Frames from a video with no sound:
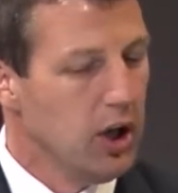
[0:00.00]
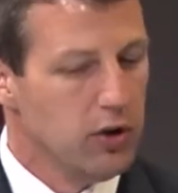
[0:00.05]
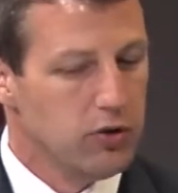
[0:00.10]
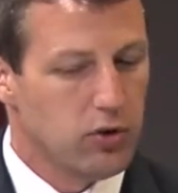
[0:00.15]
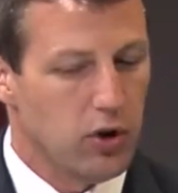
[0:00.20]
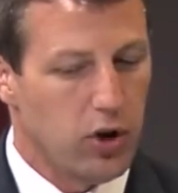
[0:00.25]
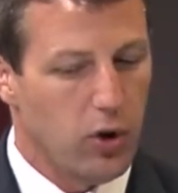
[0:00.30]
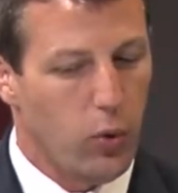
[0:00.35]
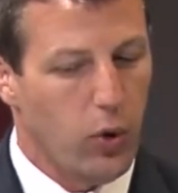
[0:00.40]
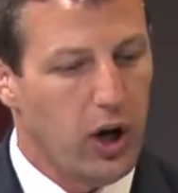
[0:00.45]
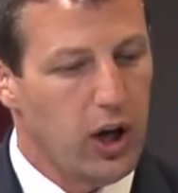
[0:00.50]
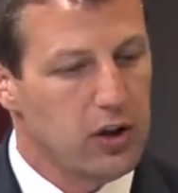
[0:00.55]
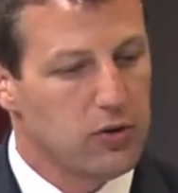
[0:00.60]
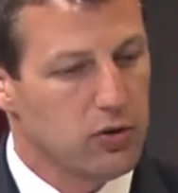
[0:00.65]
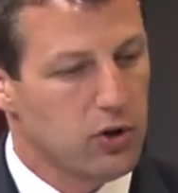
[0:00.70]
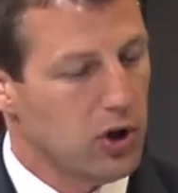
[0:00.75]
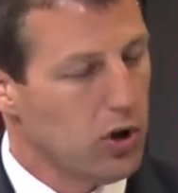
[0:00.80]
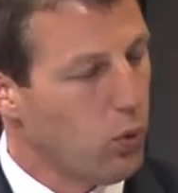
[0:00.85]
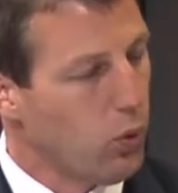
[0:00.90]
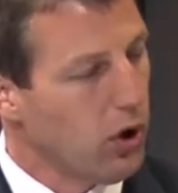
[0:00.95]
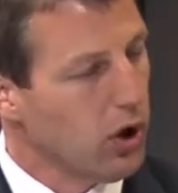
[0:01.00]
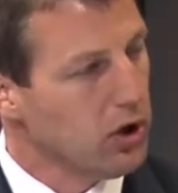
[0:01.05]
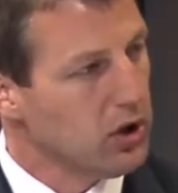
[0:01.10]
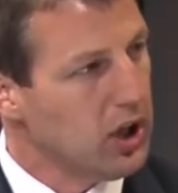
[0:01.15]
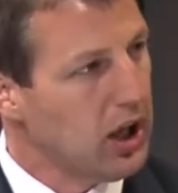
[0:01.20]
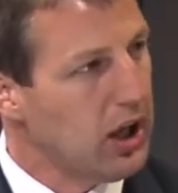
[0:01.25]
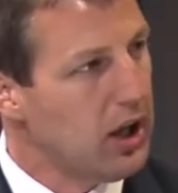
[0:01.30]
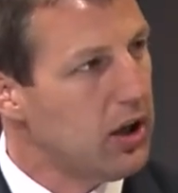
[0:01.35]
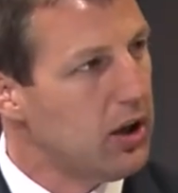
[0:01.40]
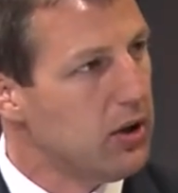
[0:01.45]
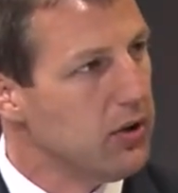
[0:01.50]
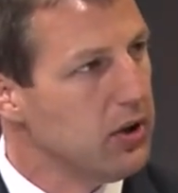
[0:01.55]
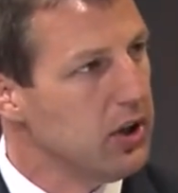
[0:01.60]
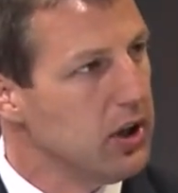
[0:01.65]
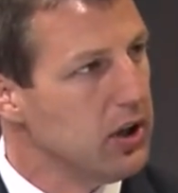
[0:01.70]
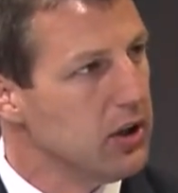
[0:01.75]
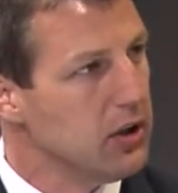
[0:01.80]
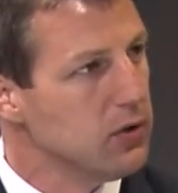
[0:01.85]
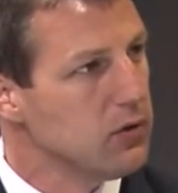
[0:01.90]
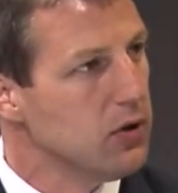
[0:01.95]
So the way it's going to work now
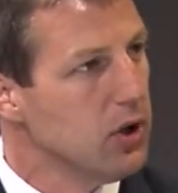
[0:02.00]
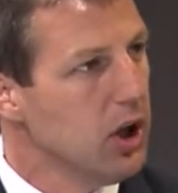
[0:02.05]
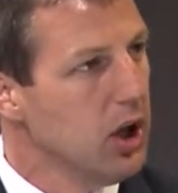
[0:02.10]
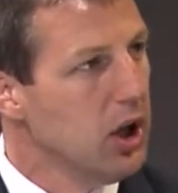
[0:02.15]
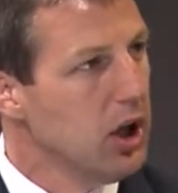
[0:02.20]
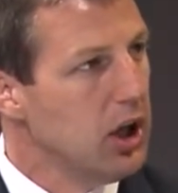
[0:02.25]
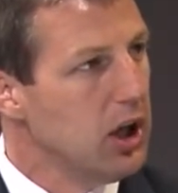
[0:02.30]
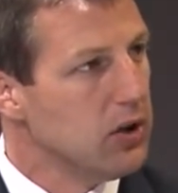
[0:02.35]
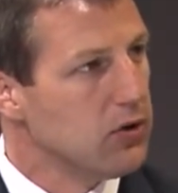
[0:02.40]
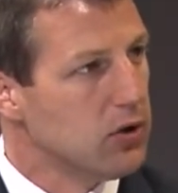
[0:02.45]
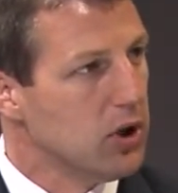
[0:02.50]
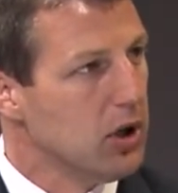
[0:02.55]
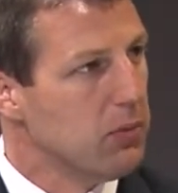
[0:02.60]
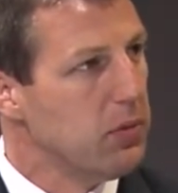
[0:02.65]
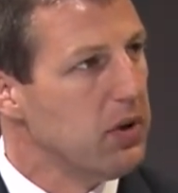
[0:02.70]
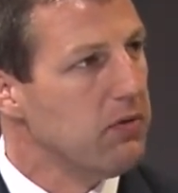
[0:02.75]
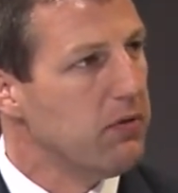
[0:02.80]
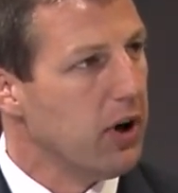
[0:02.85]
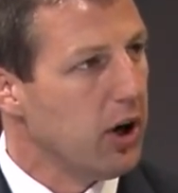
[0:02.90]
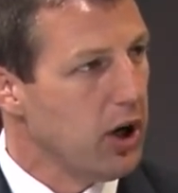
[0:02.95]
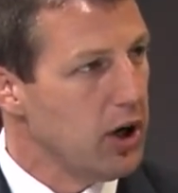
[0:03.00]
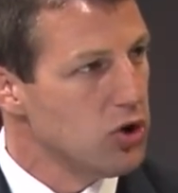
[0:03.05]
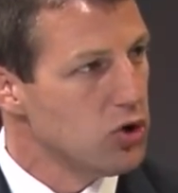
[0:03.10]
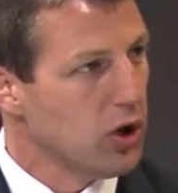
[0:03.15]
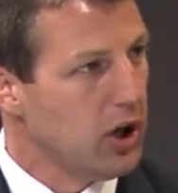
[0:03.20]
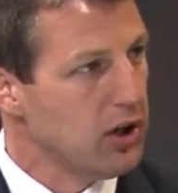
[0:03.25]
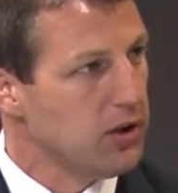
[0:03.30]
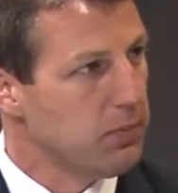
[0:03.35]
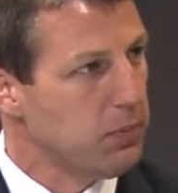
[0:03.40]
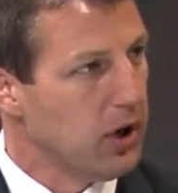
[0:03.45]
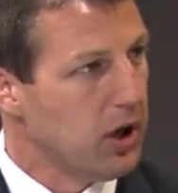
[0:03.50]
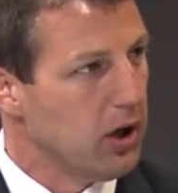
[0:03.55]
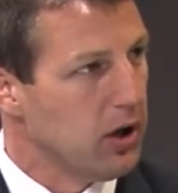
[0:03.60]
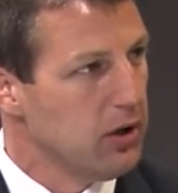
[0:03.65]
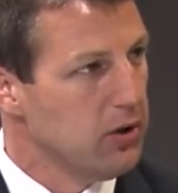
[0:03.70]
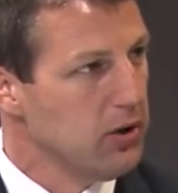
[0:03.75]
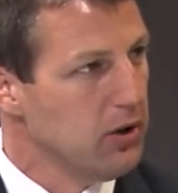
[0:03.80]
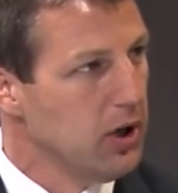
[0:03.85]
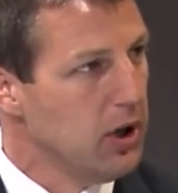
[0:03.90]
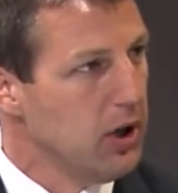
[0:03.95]
is it's going to be very transparent.